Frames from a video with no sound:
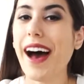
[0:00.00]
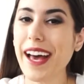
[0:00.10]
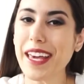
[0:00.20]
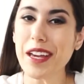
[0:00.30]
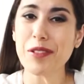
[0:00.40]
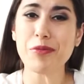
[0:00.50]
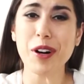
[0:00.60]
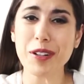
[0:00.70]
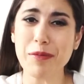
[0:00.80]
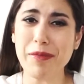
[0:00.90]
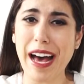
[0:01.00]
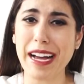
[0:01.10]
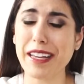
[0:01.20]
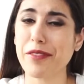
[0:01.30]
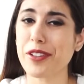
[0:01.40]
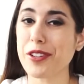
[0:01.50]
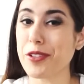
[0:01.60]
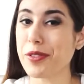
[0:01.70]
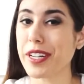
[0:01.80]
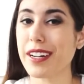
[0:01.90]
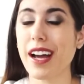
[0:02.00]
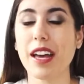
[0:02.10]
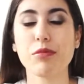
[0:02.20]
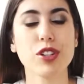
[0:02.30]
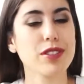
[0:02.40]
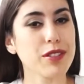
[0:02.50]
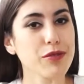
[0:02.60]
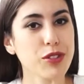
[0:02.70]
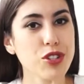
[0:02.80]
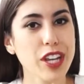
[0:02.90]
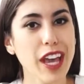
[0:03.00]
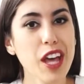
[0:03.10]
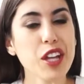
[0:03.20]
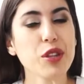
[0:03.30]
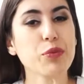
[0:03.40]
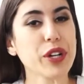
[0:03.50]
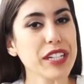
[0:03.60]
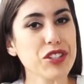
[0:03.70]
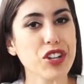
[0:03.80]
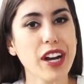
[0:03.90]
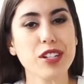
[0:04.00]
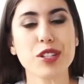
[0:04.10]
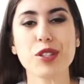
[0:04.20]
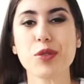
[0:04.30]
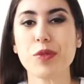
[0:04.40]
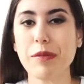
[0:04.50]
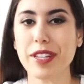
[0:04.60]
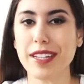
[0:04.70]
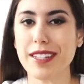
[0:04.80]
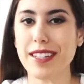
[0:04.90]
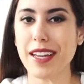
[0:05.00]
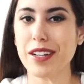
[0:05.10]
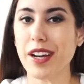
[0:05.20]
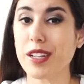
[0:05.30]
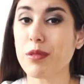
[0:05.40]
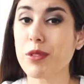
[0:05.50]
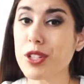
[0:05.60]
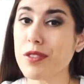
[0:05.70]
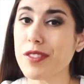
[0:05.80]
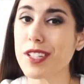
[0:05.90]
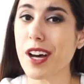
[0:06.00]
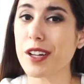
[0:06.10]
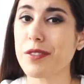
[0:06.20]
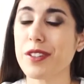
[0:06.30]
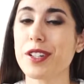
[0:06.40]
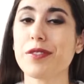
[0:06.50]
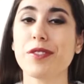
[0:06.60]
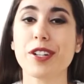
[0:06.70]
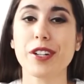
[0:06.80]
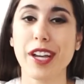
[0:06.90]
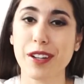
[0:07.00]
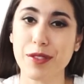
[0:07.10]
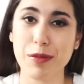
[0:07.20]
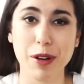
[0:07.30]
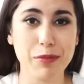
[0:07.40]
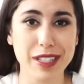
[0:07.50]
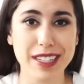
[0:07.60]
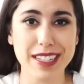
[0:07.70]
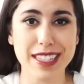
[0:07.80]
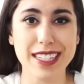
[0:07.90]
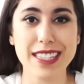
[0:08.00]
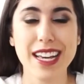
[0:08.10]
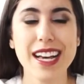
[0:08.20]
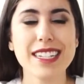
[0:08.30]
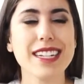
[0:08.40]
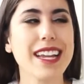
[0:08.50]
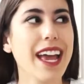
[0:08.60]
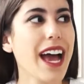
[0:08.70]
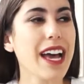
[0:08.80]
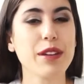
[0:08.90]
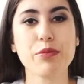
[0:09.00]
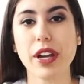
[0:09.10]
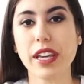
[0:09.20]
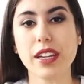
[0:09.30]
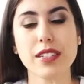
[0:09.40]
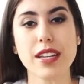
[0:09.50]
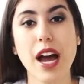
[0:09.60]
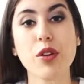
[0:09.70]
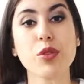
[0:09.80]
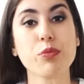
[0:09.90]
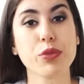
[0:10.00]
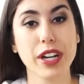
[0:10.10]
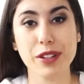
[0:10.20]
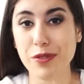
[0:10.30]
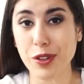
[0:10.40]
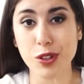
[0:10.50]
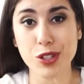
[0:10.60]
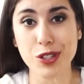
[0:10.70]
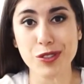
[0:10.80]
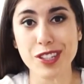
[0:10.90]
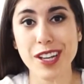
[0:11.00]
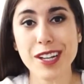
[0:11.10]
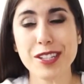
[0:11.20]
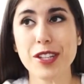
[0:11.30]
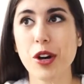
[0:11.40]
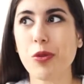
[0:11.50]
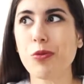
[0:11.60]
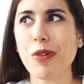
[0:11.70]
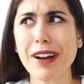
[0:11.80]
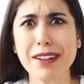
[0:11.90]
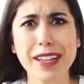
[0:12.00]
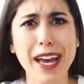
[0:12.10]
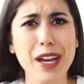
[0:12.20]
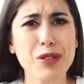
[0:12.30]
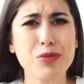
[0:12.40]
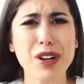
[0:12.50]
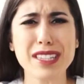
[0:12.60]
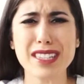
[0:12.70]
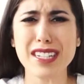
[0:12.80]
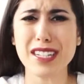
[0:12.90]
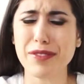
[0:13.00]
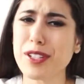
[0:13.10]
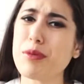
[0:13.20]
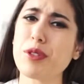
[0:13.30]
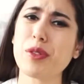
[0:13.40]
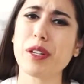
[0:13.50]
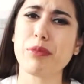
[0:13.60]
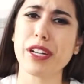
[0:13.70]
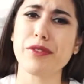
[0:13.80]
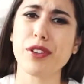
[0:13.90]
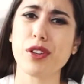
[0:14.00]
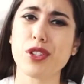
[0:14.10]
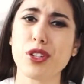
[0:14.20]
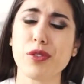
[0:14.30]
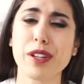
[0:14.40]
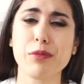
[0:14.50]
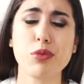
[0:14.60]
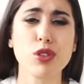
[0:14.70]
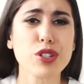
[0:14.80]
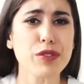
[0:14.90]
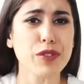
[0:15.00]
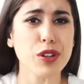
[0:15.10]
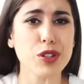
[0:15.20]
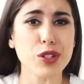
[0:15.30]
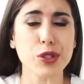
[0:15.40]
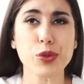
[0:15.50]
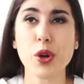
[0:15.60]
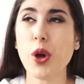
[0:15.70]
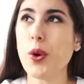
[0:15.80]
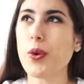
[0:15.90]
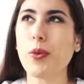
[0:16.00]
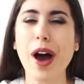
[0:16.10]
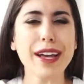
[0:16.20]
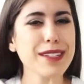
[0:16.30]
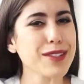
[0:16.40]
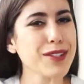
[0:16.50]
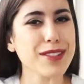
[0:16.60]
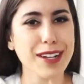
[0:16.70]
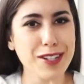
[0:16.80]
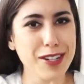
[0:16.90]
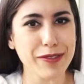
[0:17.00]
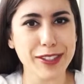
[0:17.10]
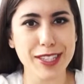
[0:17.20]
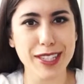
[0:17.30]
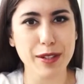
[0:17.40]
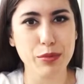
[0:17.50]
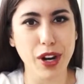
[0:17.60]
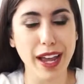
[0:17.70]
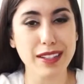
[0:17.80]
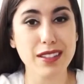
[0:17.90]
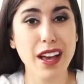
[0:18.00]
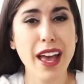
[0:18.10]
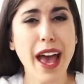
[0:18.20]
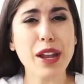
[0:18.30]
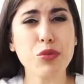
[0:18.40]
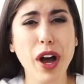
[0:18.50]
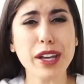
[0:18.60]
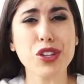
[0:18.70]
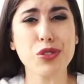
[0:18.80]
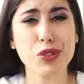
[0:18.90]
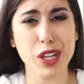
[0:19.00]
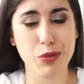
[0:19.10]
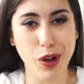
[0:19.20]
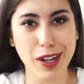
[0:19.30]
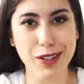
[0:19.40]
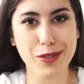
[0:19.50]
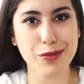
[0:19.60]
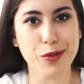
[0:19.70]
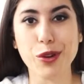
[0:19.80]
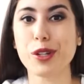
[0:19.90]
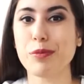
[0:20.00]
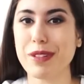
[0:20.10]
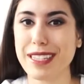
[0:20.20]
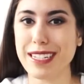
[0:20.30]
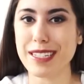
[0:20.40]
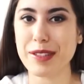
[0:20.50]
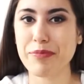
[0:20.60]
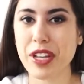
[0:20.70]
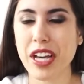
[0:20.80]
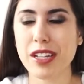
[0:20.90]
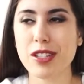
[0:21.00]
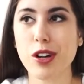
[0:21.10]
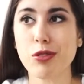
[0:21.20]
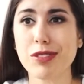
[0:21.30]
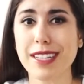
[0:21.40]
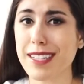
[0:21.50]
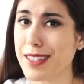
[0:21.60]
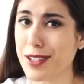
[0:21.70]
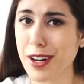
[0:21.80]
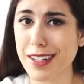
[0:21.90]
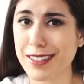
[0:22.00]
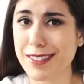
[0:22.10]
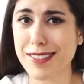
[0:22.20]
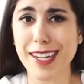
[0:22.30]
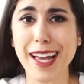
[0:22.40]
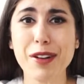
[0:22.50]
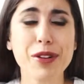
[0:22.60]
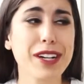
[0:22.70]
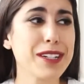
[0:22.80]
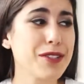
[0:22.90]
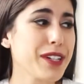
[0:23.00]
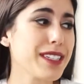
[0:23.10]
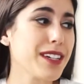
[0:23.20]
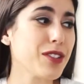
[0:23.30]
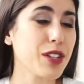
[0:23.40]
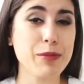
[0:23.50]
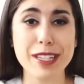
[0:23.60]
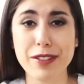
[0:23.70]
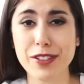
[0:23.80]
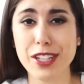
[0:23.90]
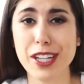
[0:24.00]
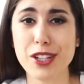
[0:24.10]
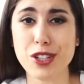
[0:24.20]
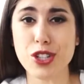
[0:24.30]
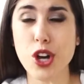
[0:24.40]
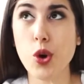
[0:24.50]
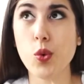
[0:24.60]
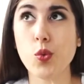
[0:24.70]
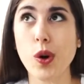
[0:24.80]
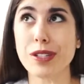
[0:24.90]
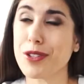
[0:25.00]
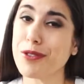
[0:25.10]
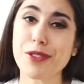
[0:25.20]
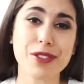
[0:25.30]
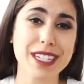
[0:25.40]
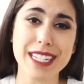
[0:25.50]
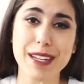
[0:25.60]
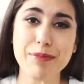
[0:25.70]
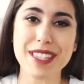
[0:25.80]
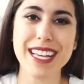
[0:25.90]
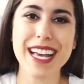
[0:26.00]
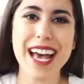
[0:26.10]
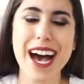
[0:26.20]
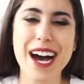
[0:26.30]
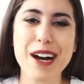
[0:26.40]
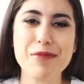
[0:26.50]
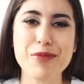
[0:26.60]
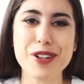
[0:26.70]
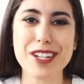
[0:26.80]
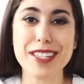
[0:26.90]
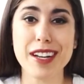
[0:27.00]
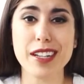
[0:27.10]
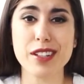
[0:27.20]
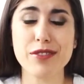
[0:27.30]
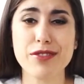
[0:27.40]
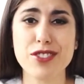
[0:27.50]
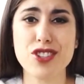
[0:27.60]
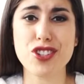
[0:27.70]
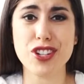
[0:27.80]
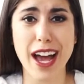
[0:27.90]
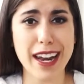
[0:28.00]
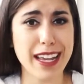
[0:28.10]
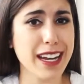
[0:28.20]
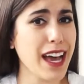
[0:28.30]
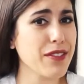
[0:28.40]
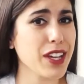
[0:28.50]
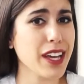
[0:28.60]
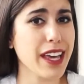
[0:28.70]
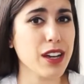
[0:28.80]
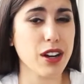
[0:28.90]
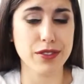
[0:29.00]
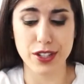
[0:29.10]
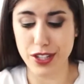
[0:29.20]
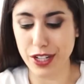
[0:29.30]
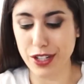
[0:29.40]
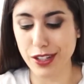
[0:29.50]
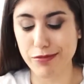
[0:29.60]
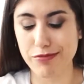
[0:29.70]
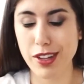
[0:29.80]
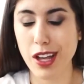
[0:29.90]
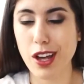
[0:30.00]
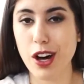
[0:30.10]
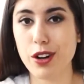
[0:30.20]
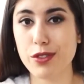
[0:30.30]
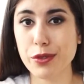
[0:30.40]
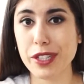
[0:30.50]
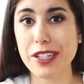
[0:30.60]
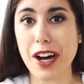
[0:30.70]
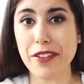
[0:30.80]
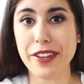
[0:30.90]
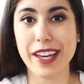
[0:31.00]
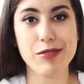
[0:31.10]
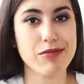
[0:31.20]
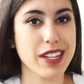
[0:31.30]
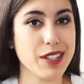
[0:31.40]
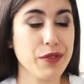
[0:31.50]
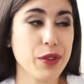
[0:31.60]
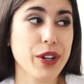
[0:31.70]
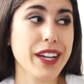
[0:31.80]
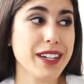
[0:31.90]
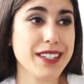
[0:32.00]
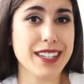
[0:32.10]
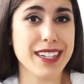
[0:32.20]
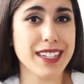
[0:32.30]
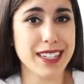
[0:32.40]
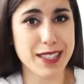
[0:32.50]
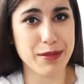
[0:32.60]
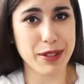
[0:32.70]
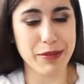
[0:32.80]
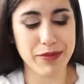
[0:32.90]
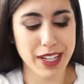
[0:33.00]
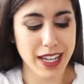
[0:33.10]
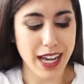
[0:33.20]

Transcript: Hi, and welcome back. If you're new here, I'm Kristen Fulci, the brand strategist, website designer, and commercial photographer for creative small businesses. Today, I am breaking down brand photo shoots. So what are they? What's the difference between a brand photo shoot and a portrait photo shoot? Why is there such a difference in price, and why you need one for your business? So let's get started. Today we're going to do it a little bit differently. There's no 1, 2, 3 tips. We're just kind of chatting and having a conversation over real coffee as if you were here sitting next to me.